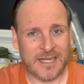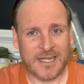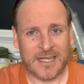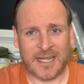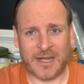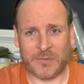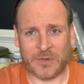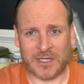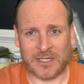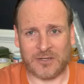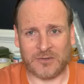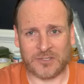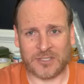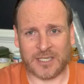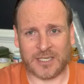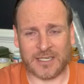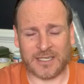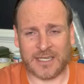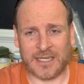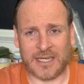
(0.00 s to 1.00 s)
And when I looked at
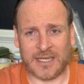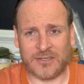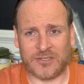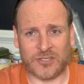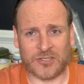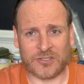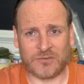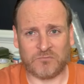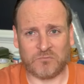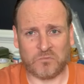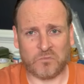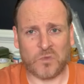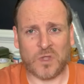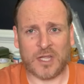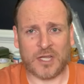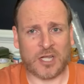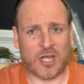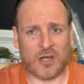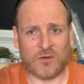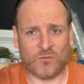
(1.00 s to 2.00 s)
it, it just, it
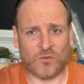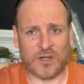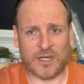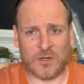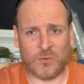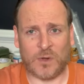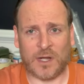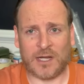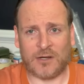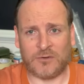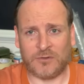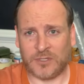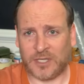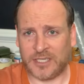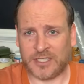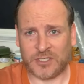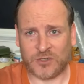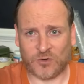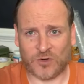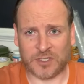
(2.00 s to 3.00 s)
cut really well,
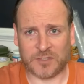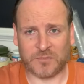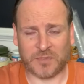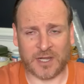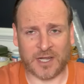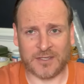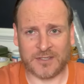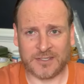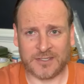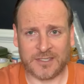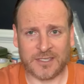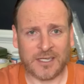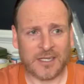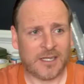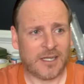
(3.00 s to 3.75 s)
nice crisp cuts.